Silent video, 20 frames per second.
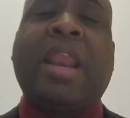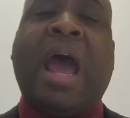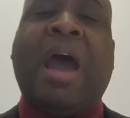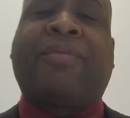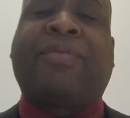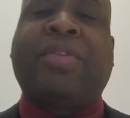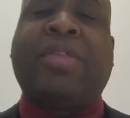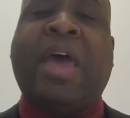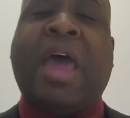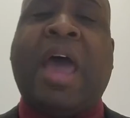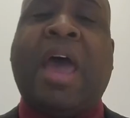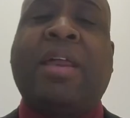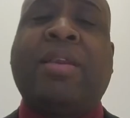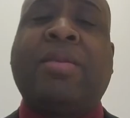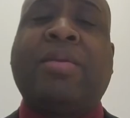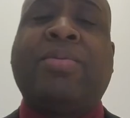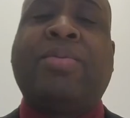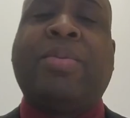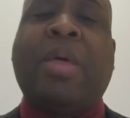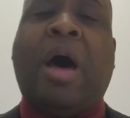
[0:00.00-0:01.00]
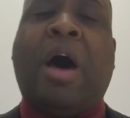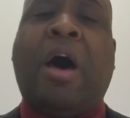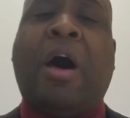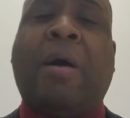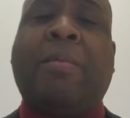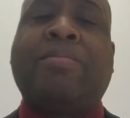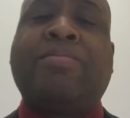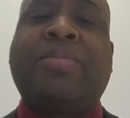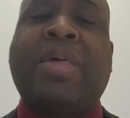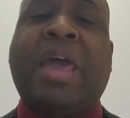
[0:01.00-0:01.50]
after
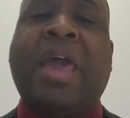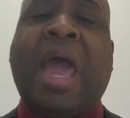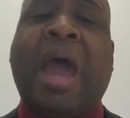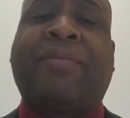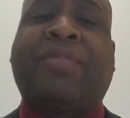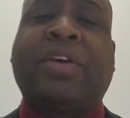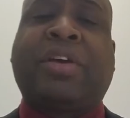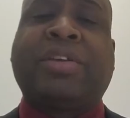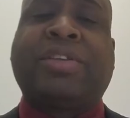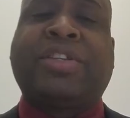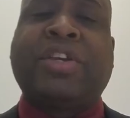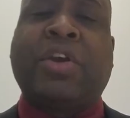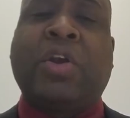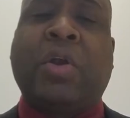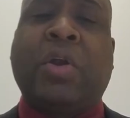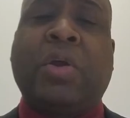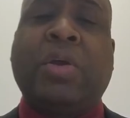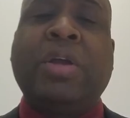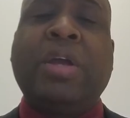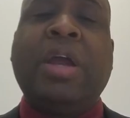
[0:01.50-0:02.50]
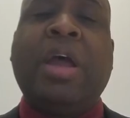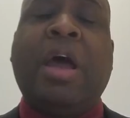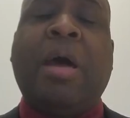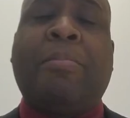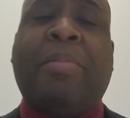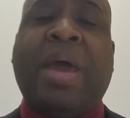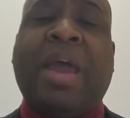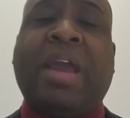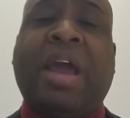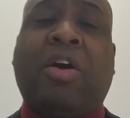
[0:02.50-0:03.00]
that, they have to consider
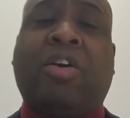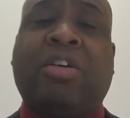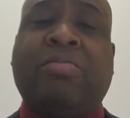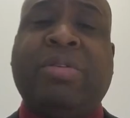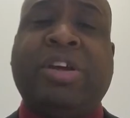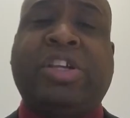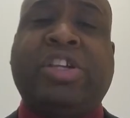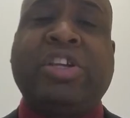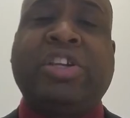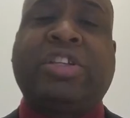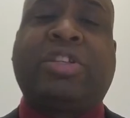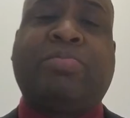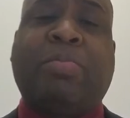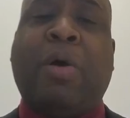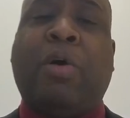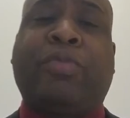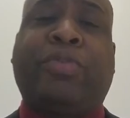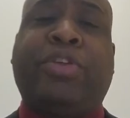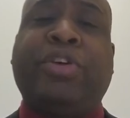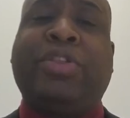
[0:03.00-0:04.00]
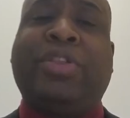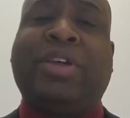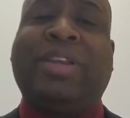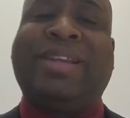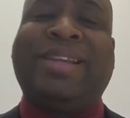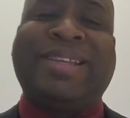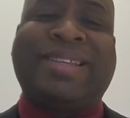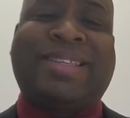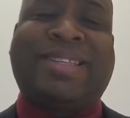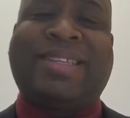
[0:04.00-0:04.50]
paying out commissions both to the
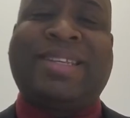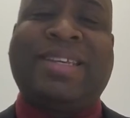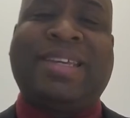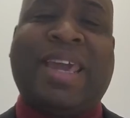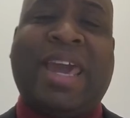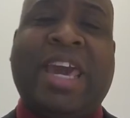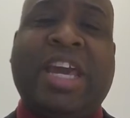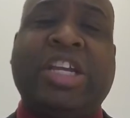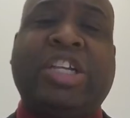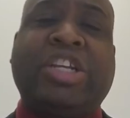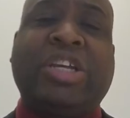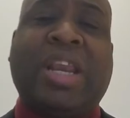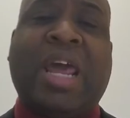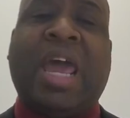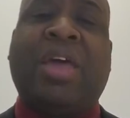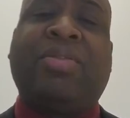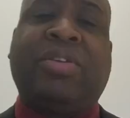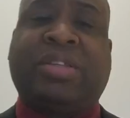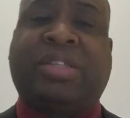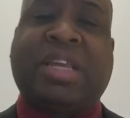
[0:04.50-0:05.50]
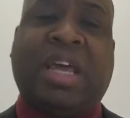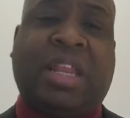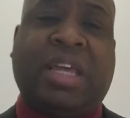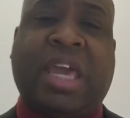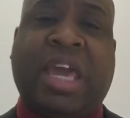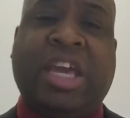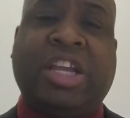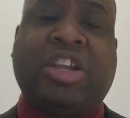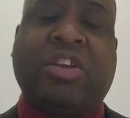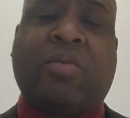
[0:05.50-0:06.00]
listing agent and the
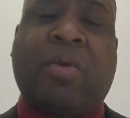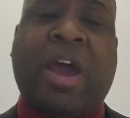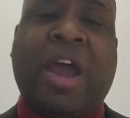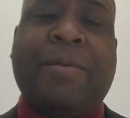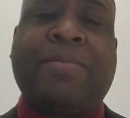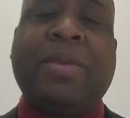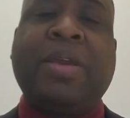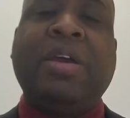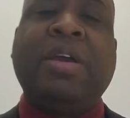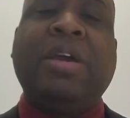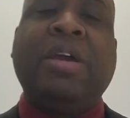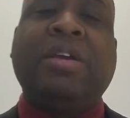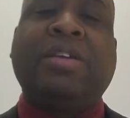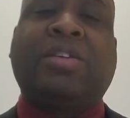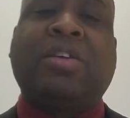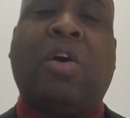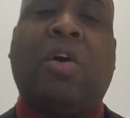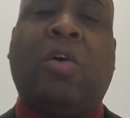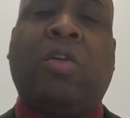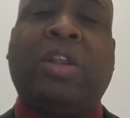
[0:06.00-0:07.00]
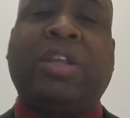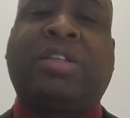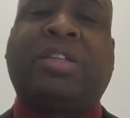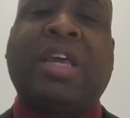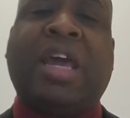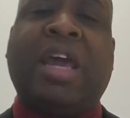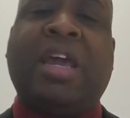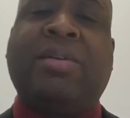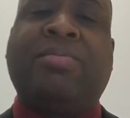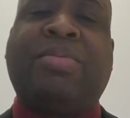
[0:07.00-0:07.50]
selling agent, right? So let's
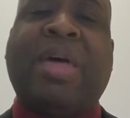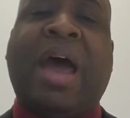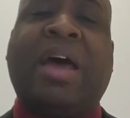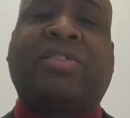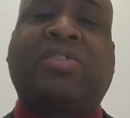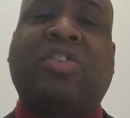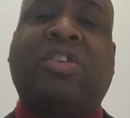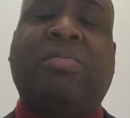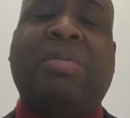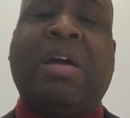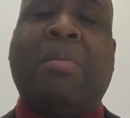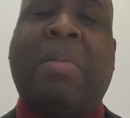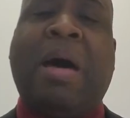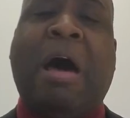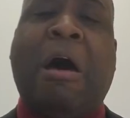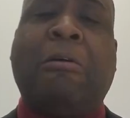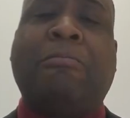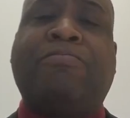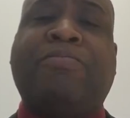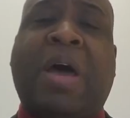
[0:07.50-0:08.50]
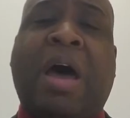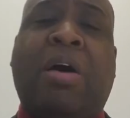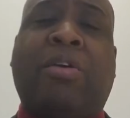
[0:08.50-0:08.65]
say that's going to be about,